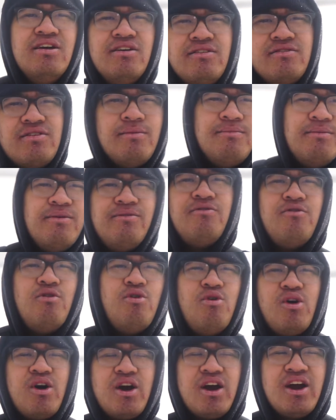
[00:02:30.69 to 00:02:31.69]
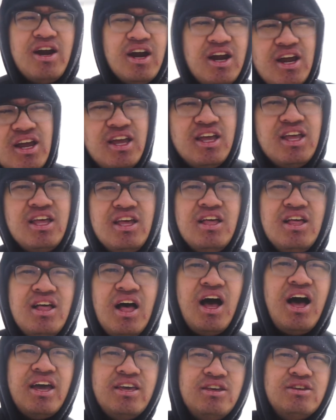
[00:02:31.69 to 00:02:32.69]
from before,
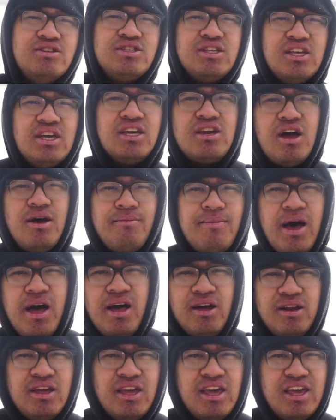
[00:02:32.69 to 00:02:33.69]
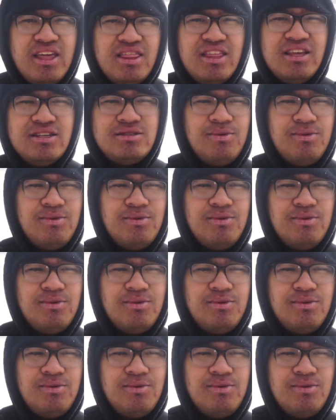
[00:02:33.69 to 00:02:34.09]
I usually come out in this